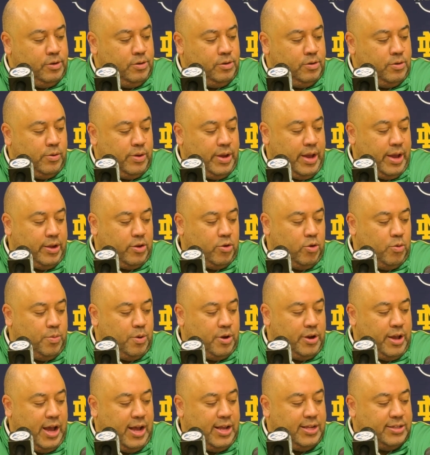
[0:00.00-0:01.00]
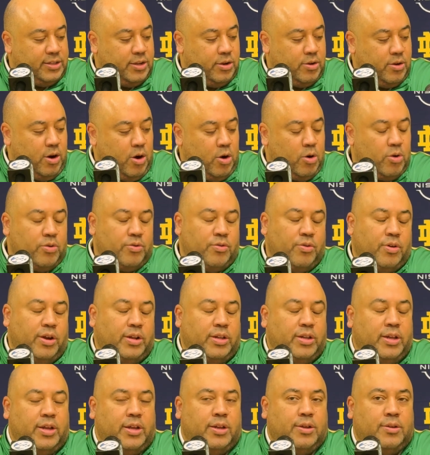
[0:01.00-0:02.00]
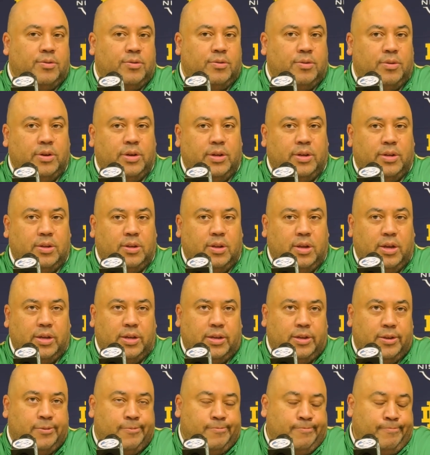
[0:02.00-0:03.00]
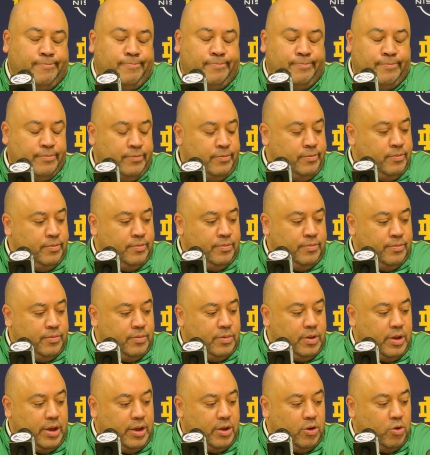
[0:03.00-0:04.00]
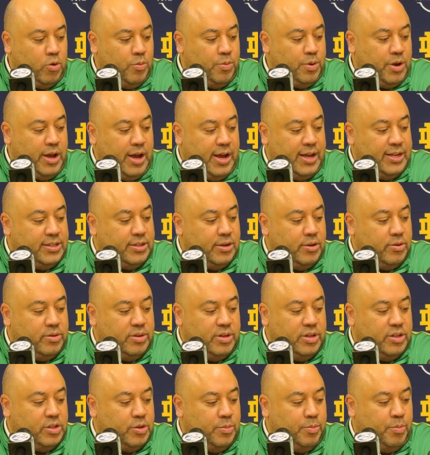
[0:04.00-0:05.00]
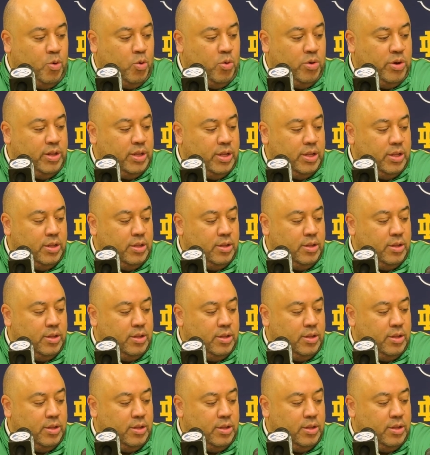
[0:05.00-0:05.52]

we got a group of guys that are hurting right now, right? A group of guys that are disappointed.